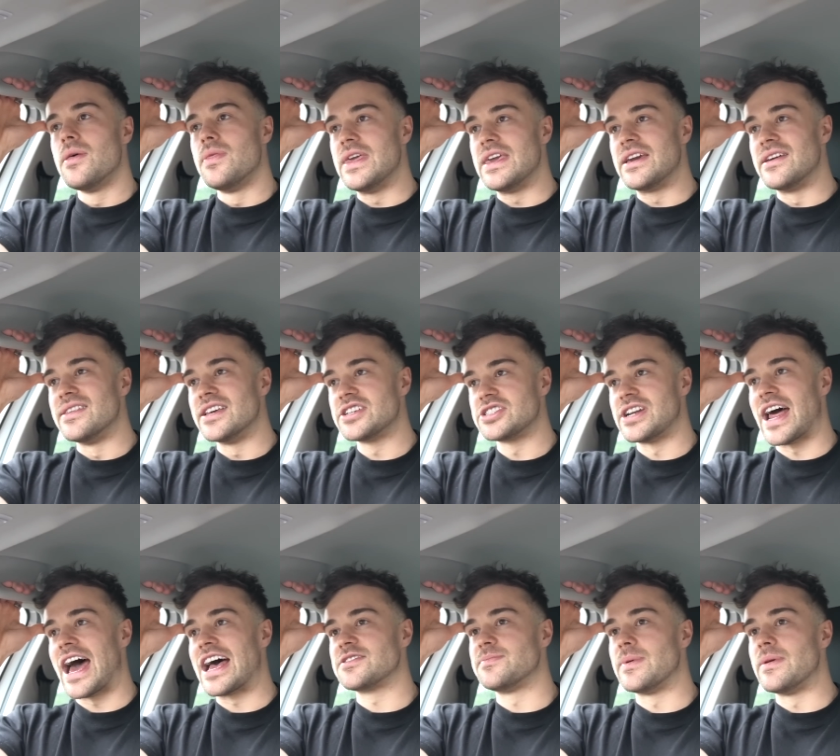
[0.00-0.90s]
the condition
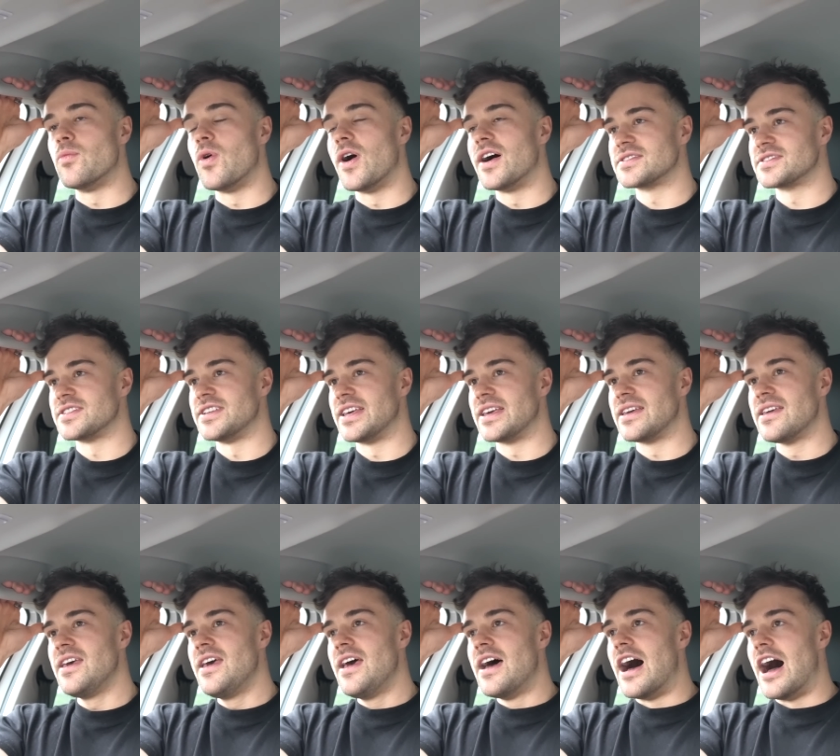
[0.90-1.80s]
has been worsening.
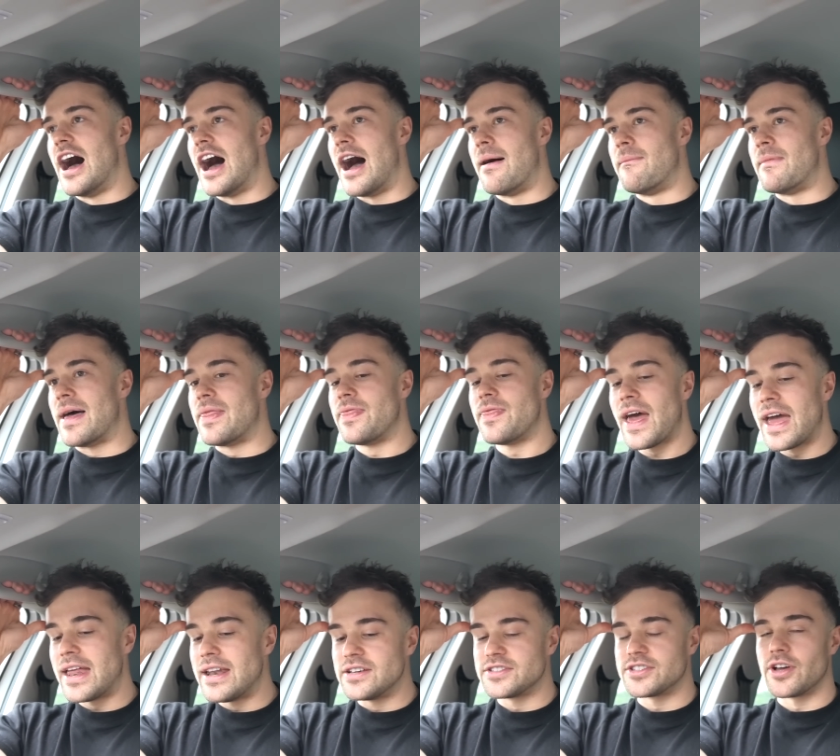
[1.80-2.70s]
Um, and
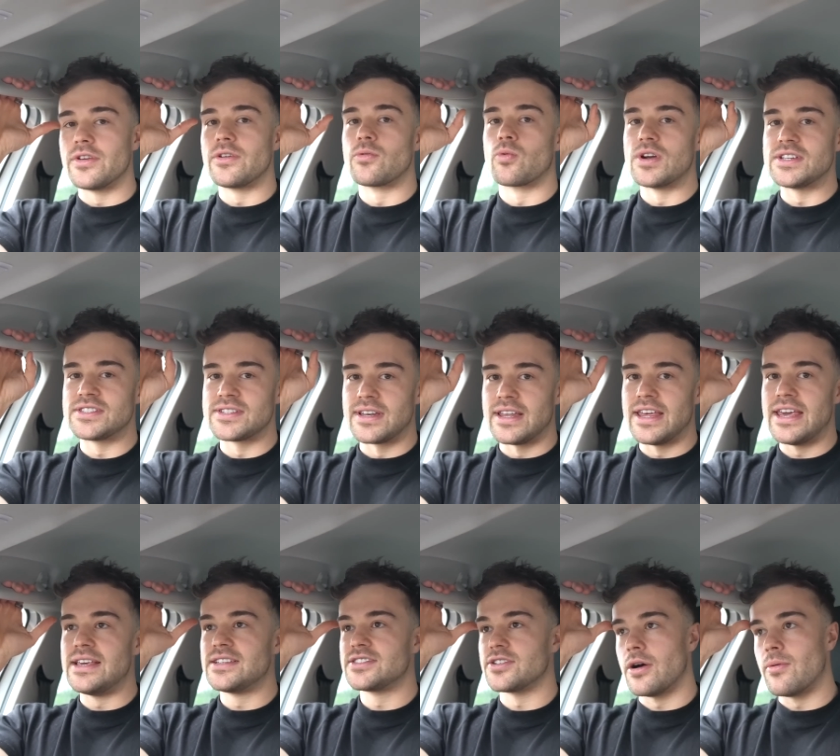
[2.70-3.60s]
then it was only
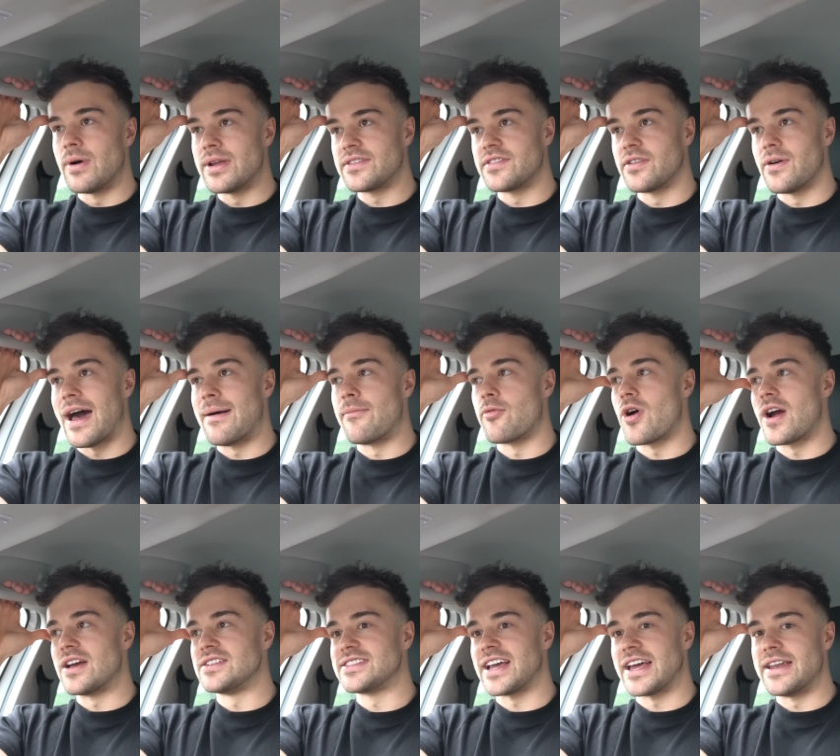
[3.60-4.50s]
recently, so I went to an
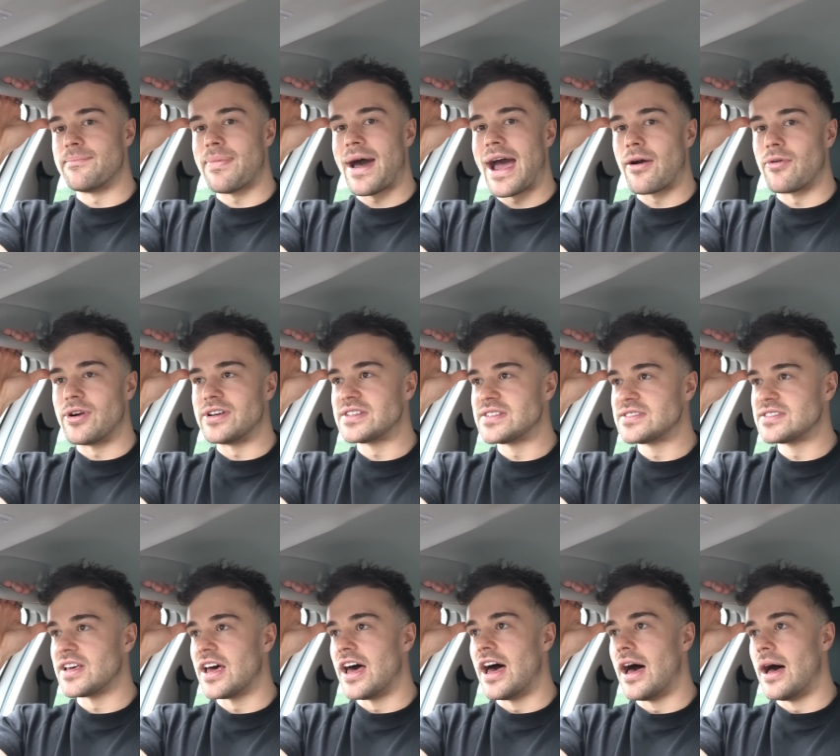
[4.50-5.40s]
MRI scan in
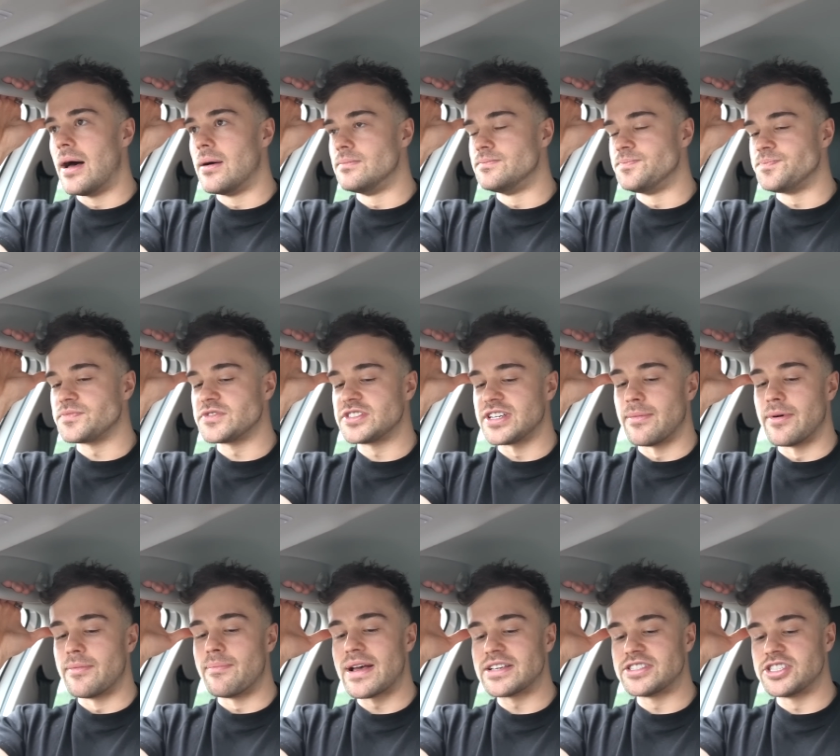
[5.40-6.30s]
Paris. Um,
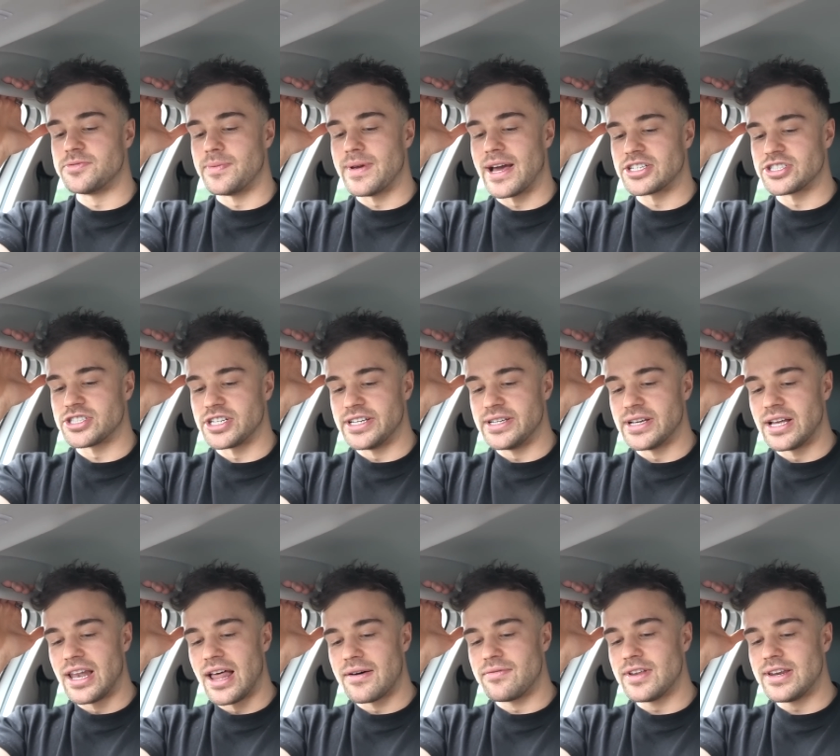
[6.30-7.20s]
someone messaged me actually,
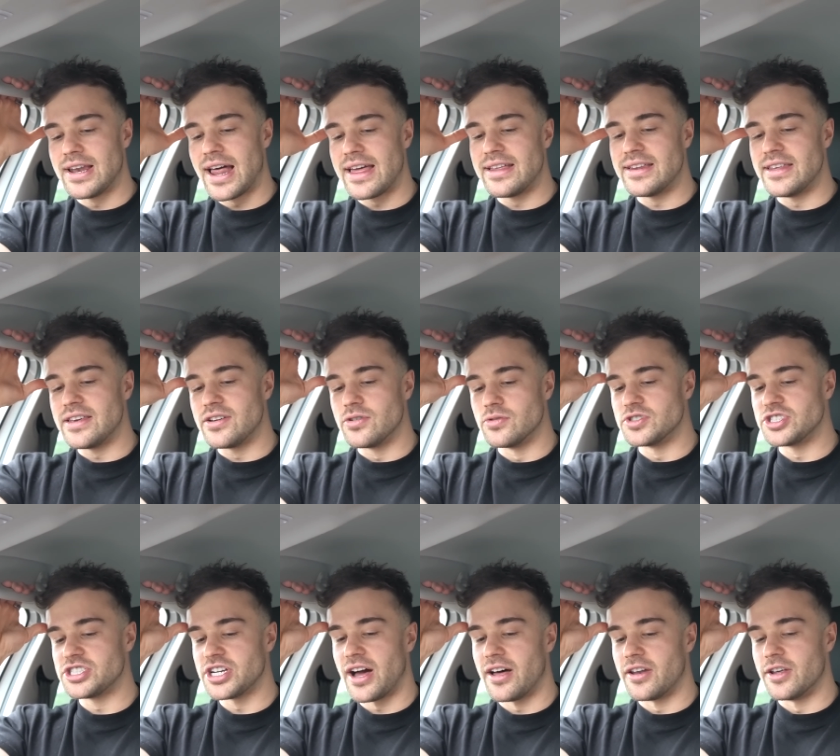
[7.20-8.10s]
a lovely lady called
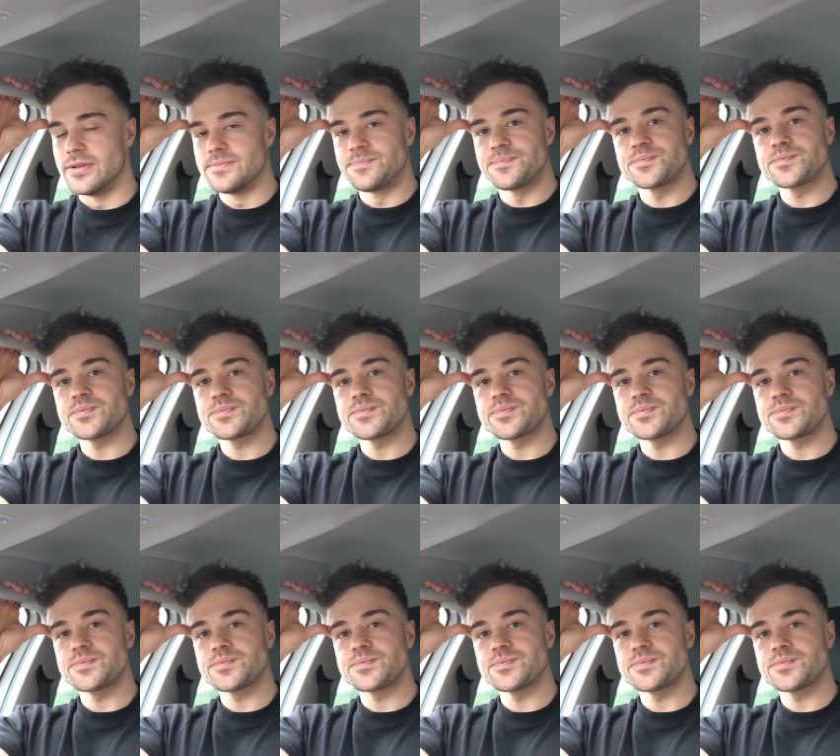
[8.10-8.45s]
Charlotte